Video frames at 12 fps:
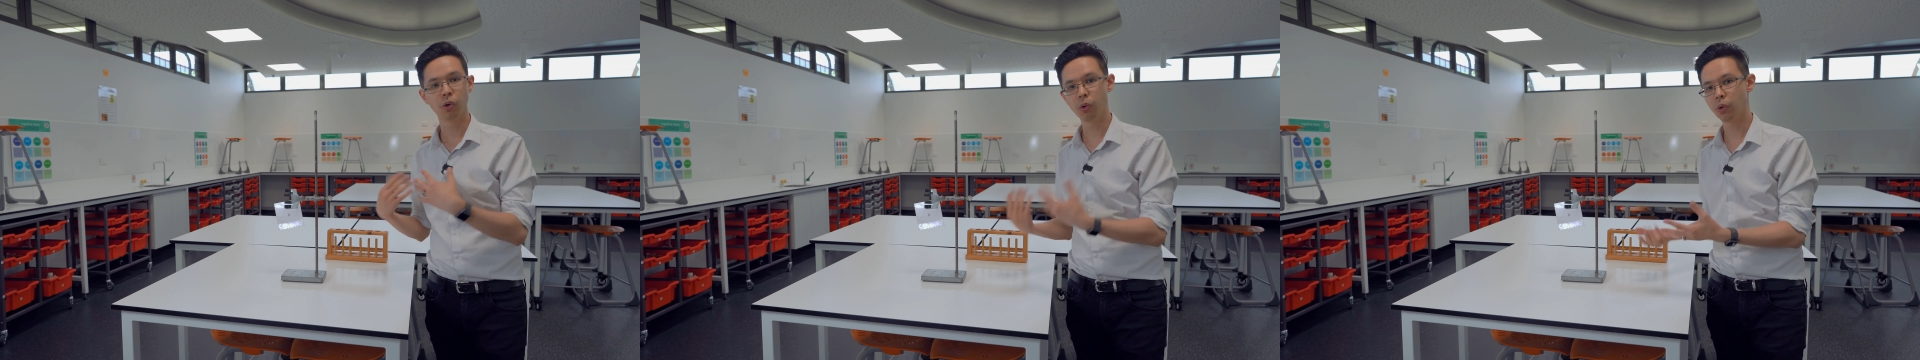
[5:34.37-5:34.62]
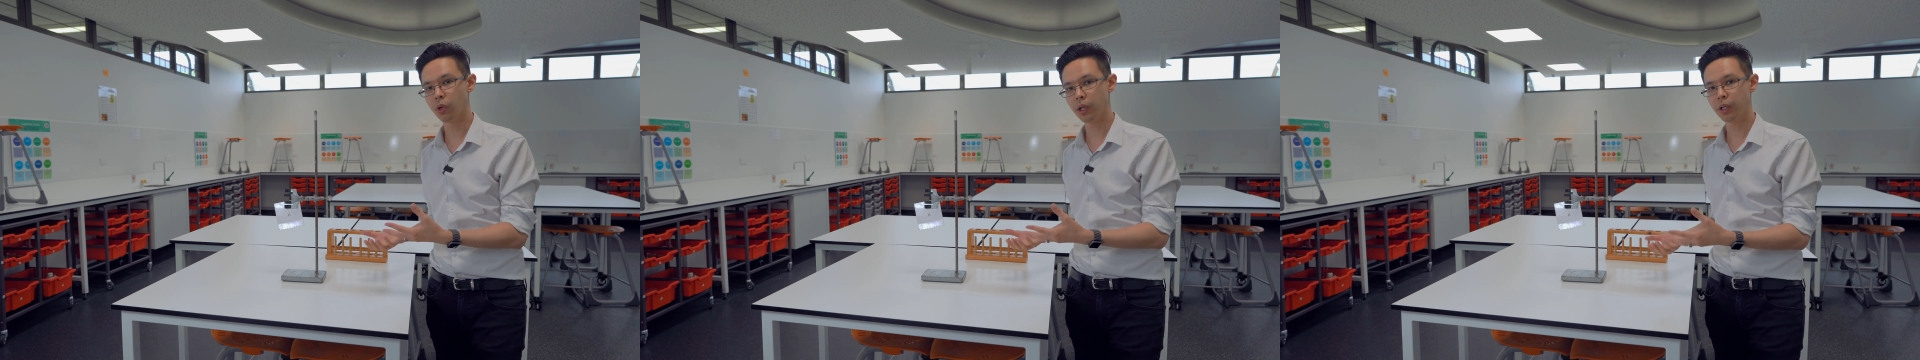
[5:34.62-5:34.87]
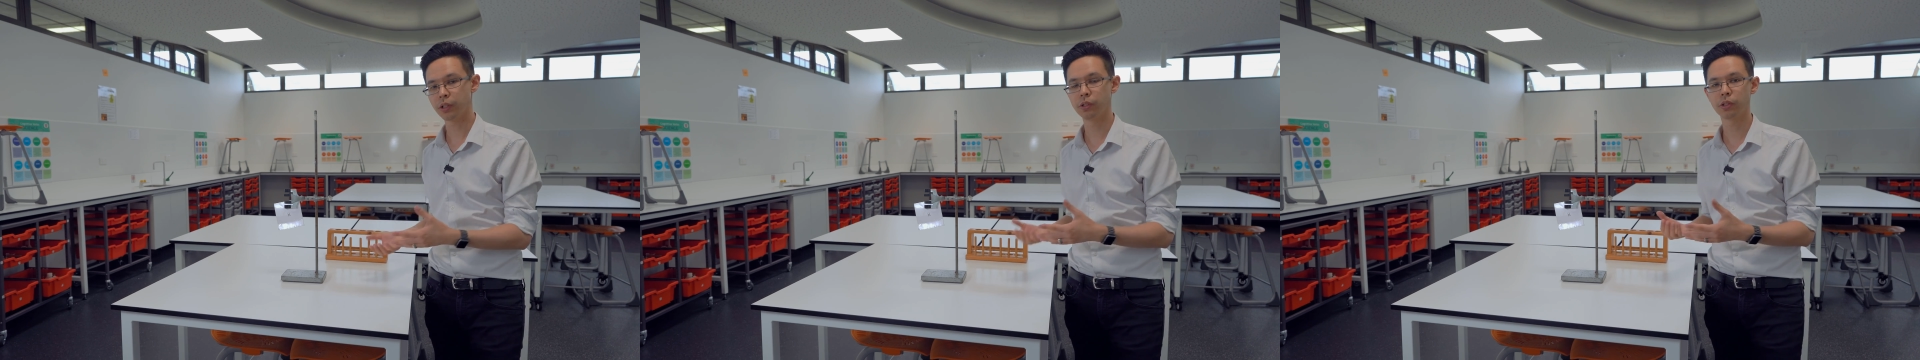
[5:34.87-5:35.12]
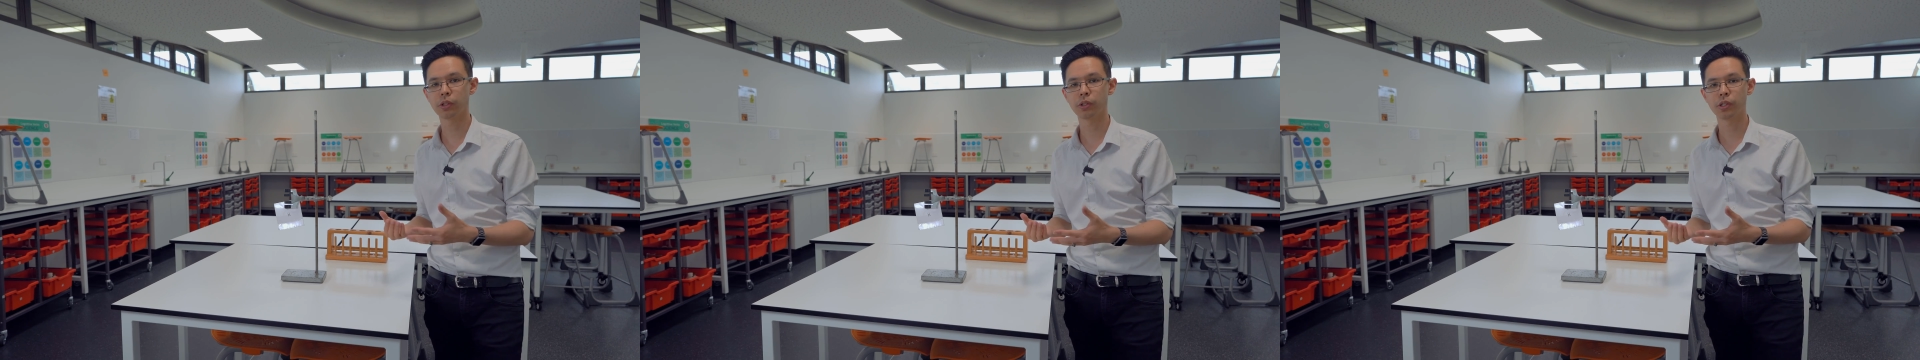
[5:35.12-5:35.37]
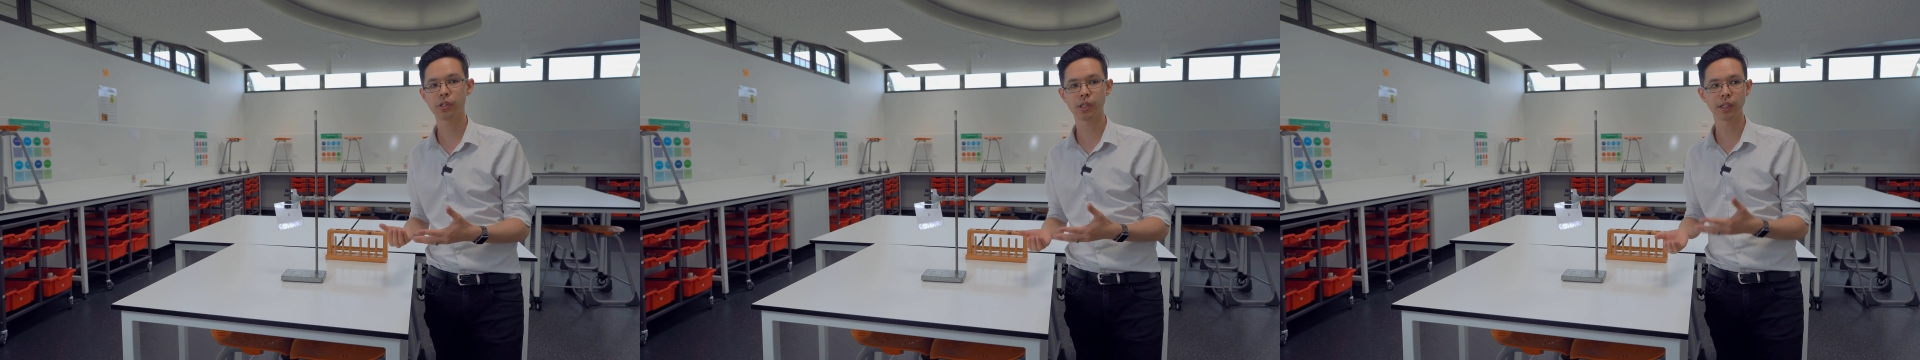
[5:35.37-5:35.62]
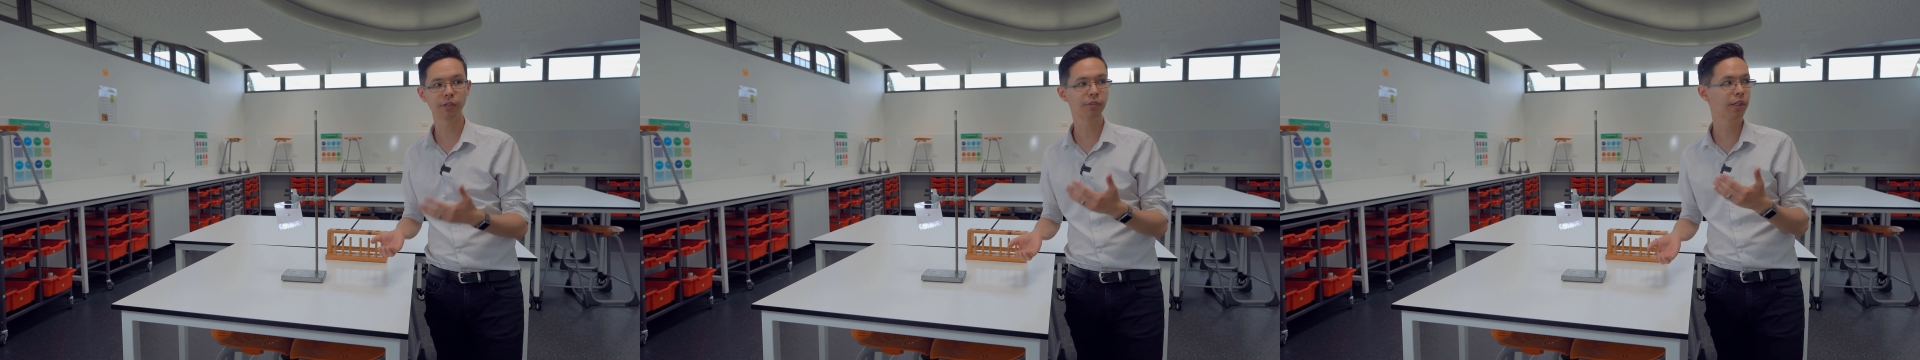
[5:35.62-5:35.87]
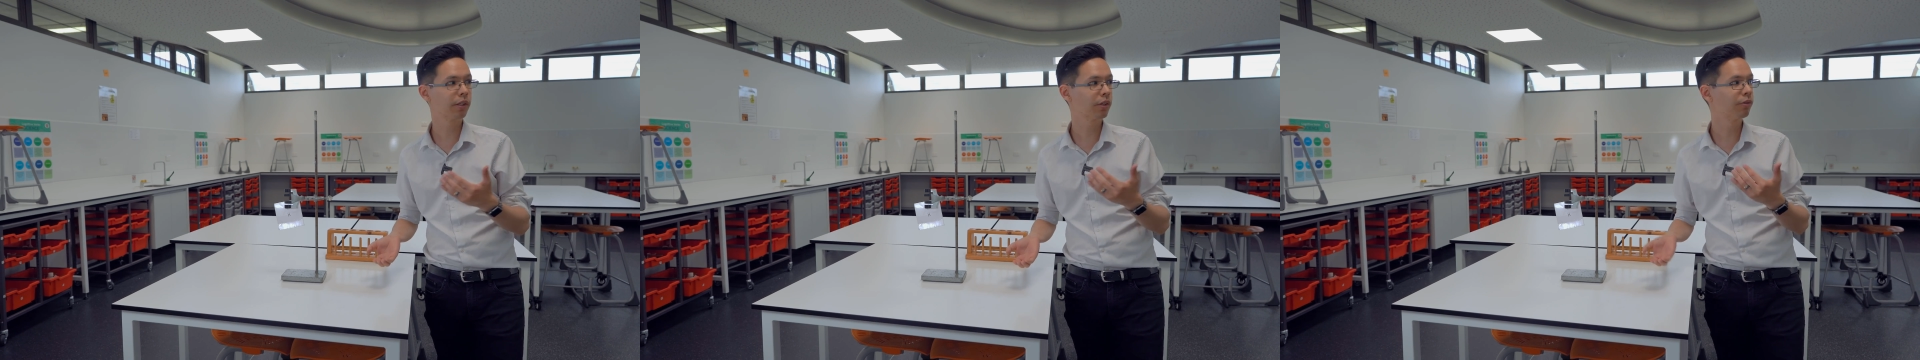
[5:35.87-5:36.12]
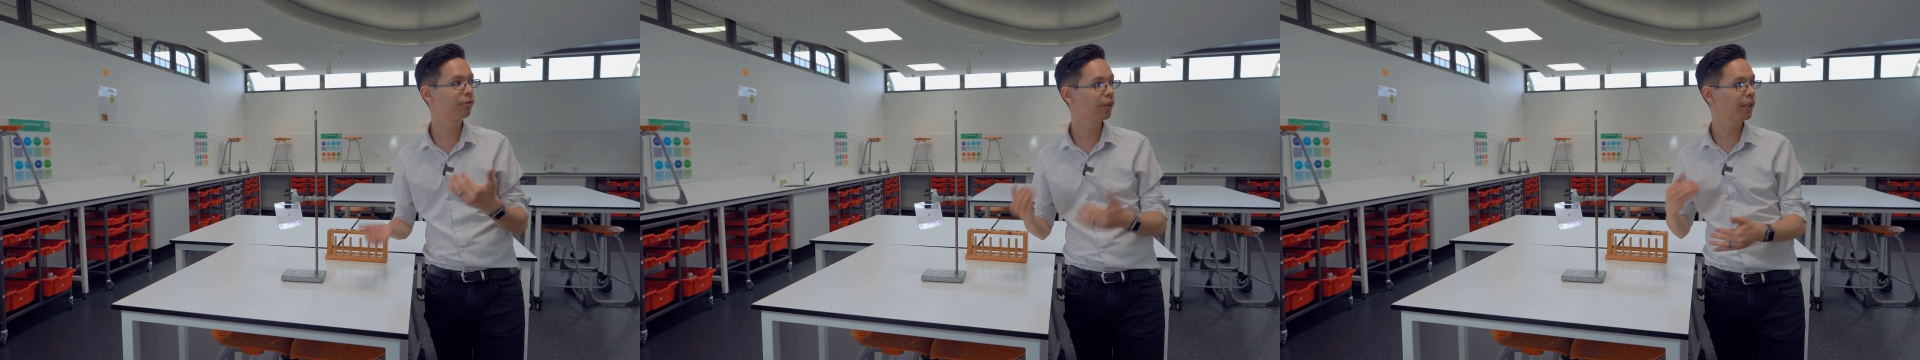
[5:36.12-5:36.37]
Or you could even
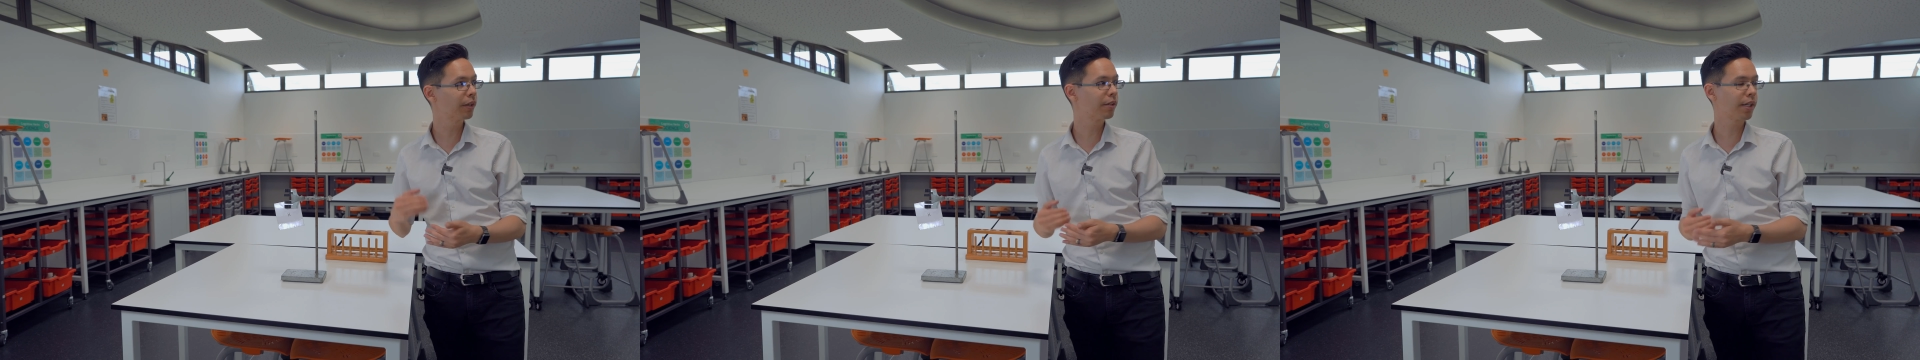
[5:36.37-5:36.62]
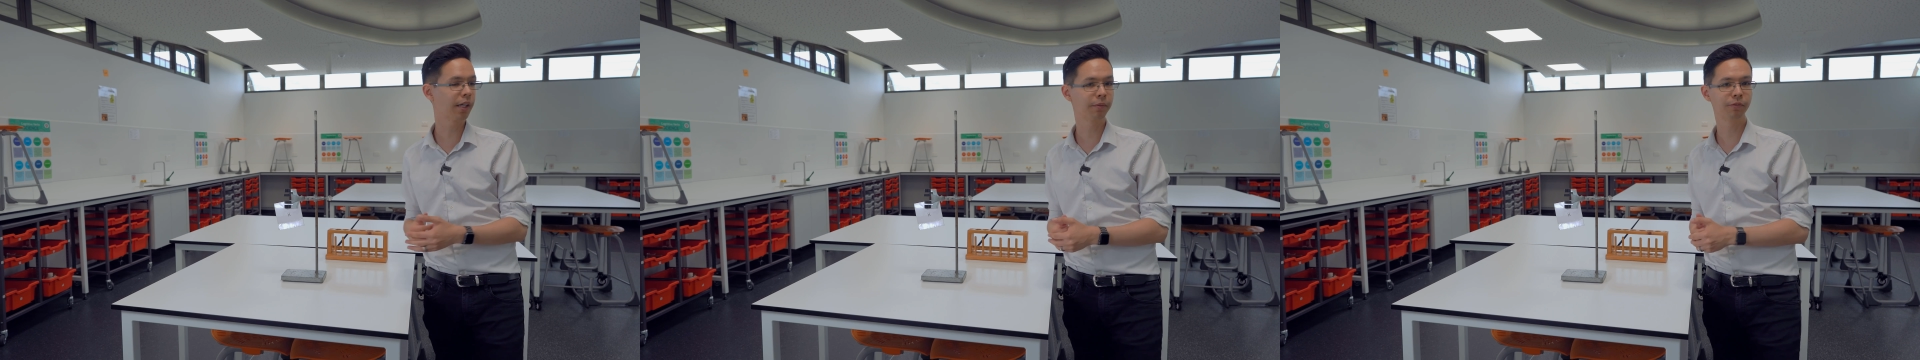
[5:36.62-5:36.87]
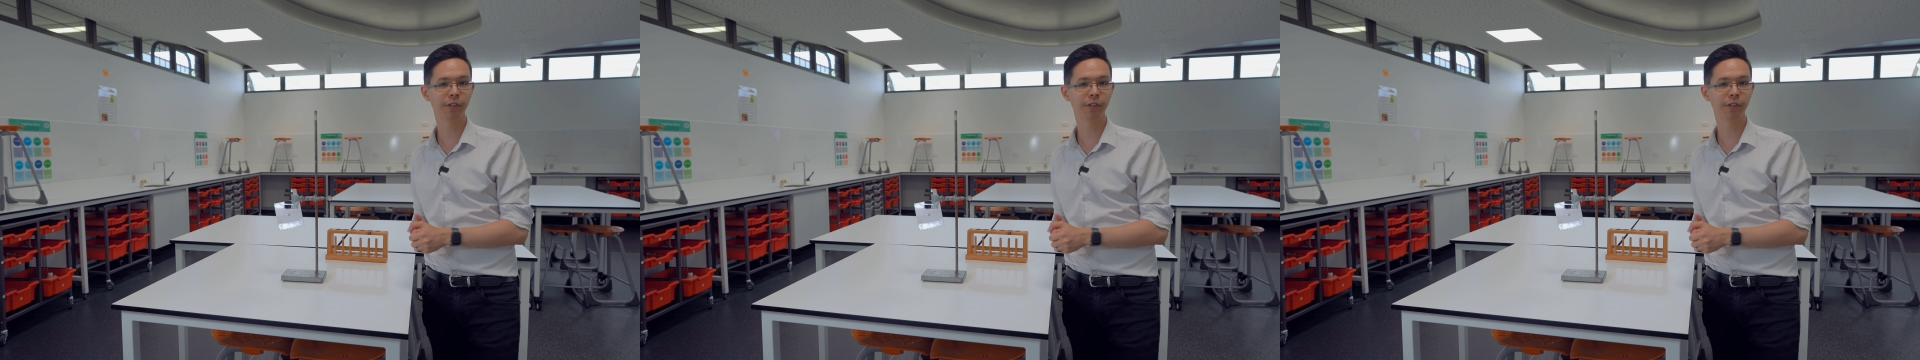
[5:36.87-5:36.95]
convert the